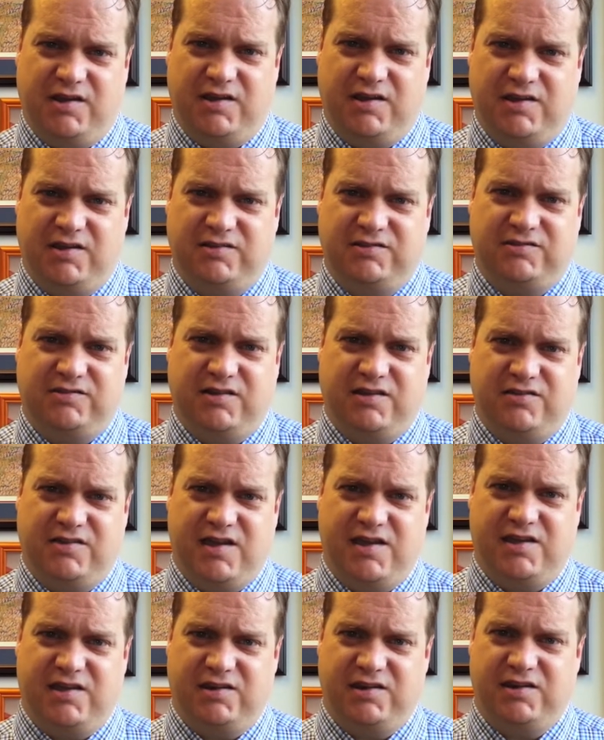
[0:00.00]
is that
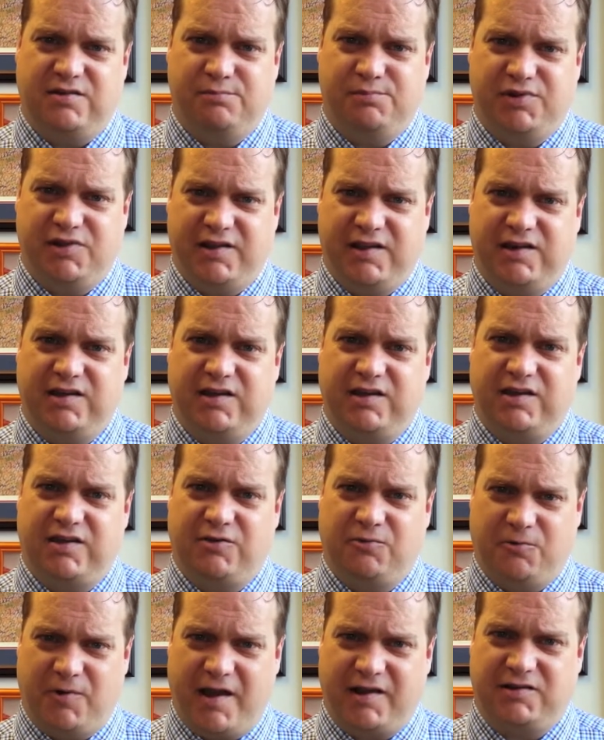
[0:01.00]
they can complete it
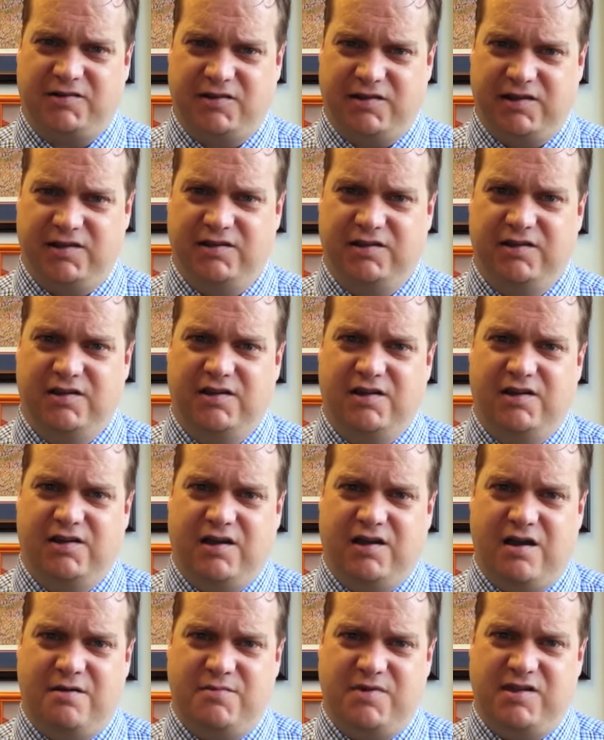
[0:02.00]
correctly
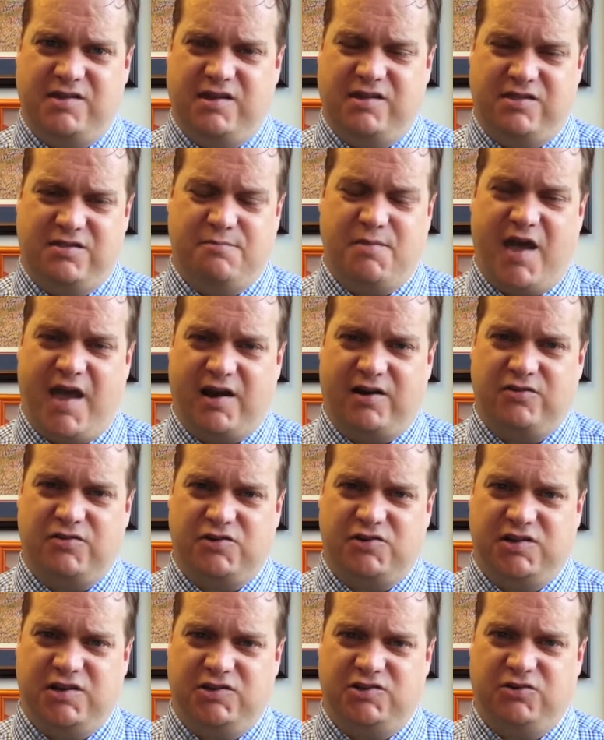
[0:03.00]
in the manner
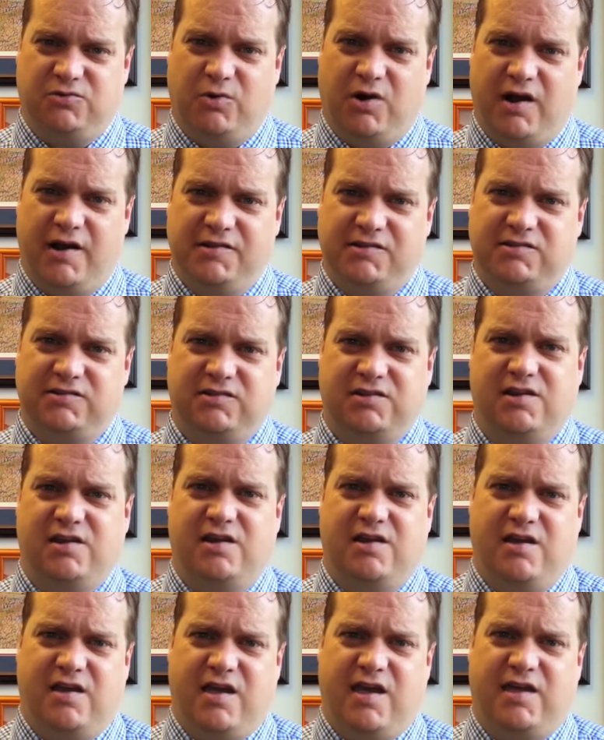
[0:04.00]
the teacher wants.
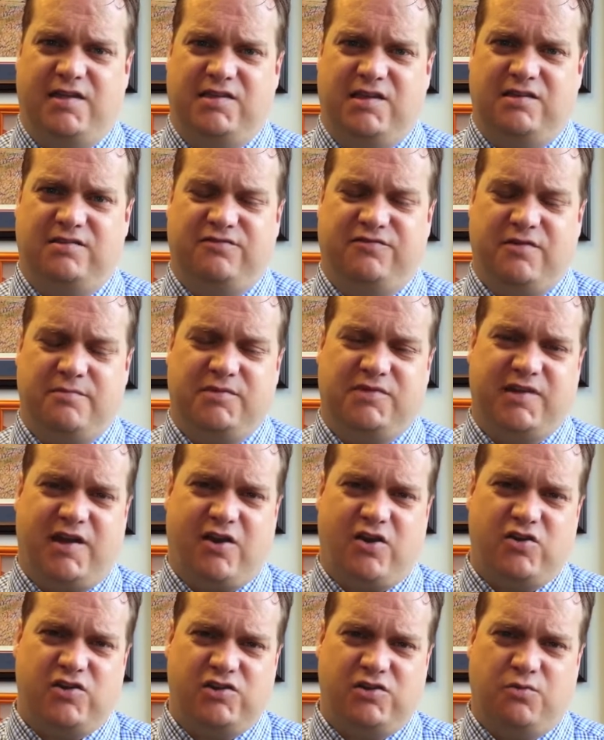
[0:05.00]
And then from
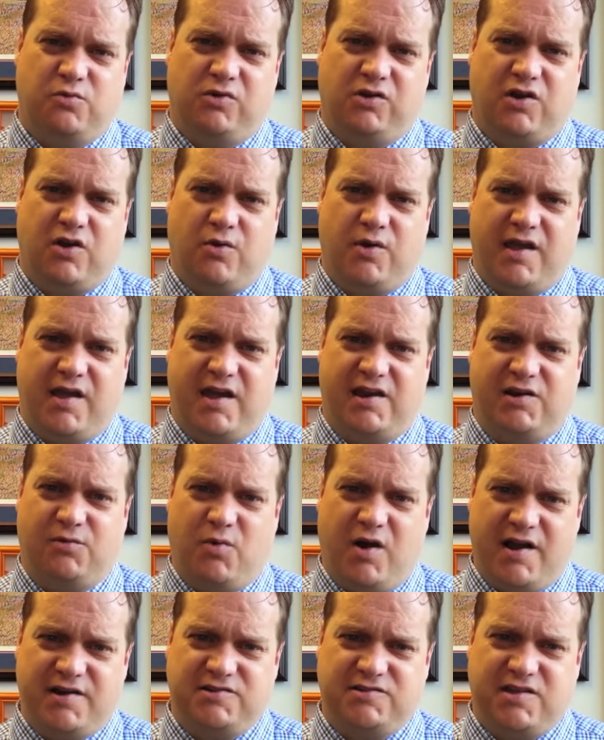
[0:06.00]
there you will go ahead and
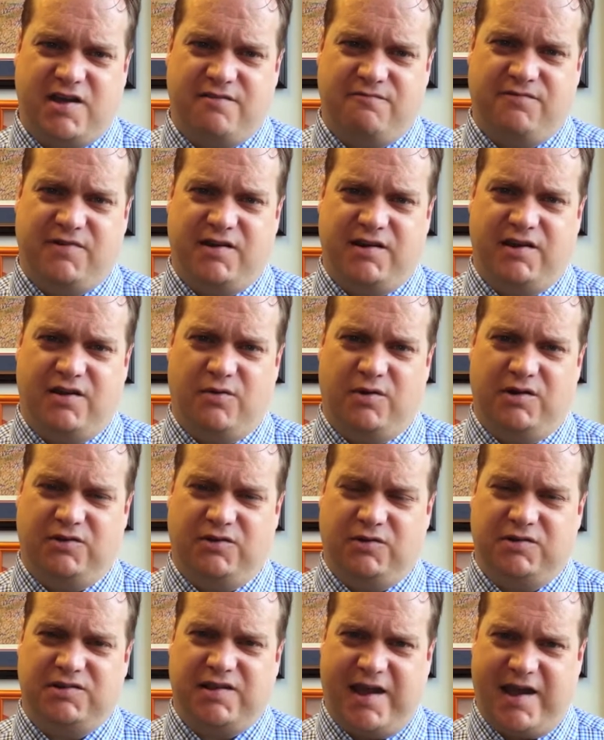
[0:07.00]
watch that video and
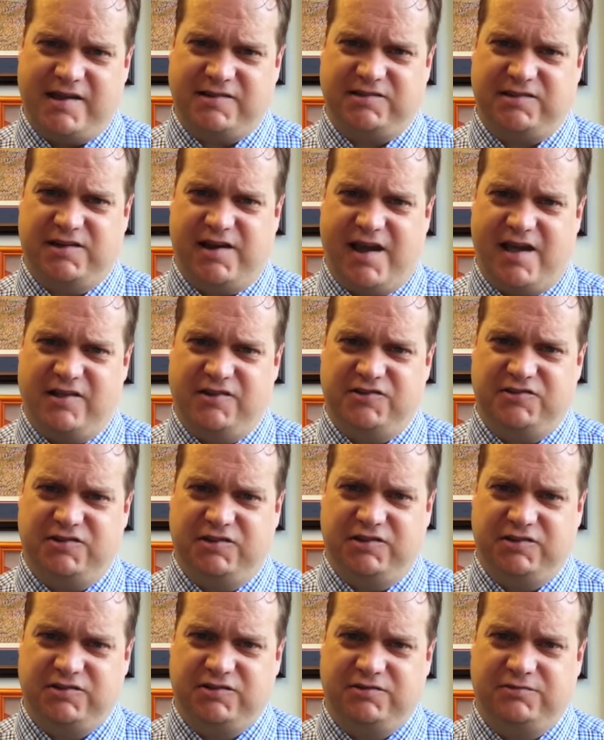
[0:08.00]
do a task
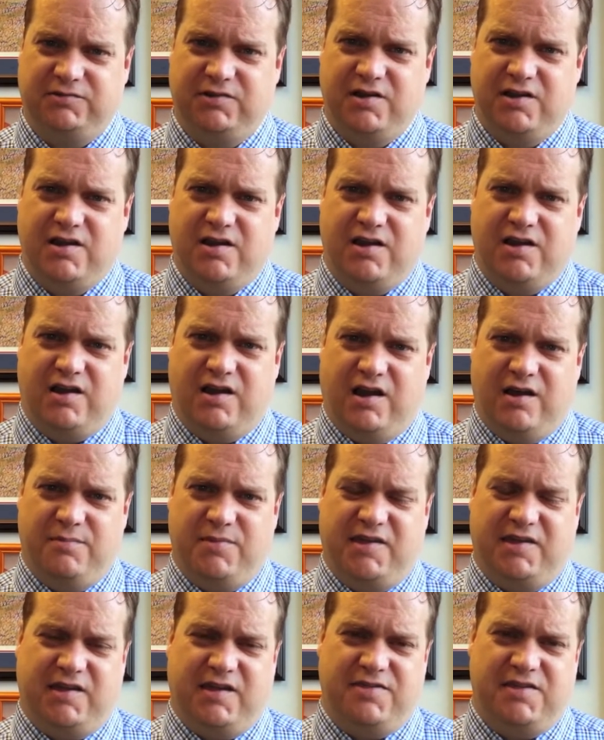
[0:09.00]
analysis.
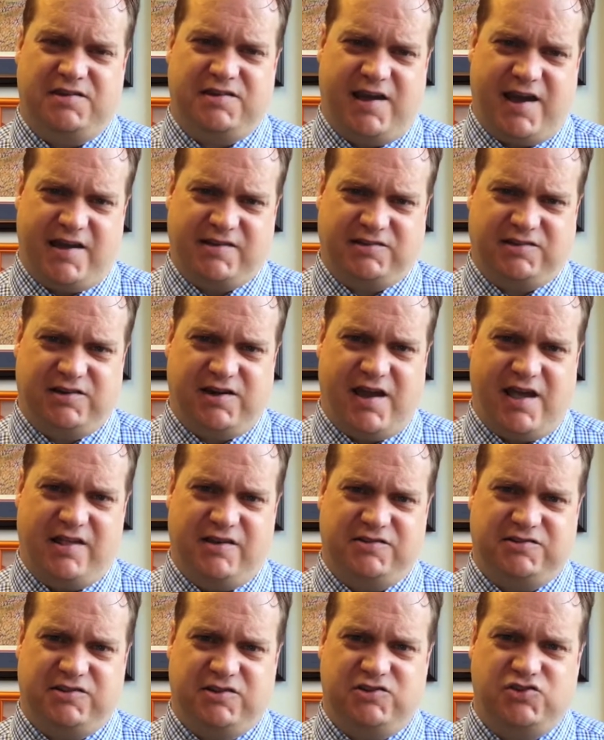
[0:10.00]
In the task
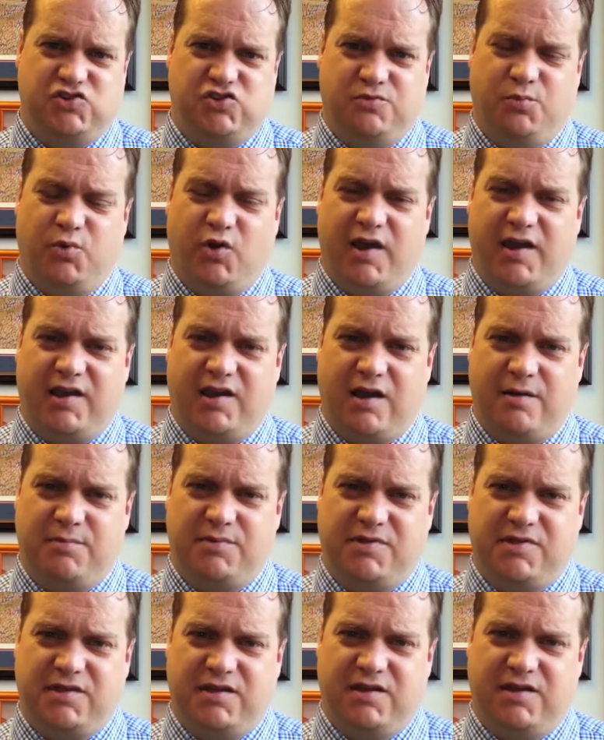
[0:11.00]
analysis you break
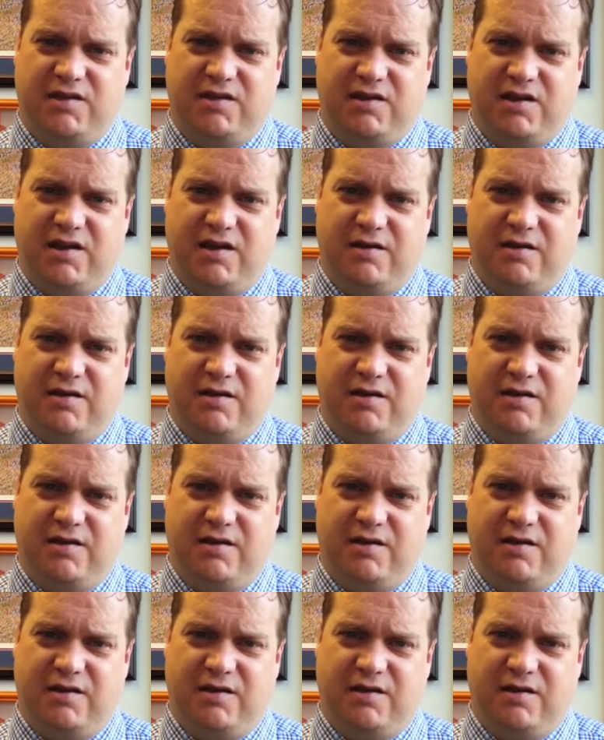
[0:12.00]
up the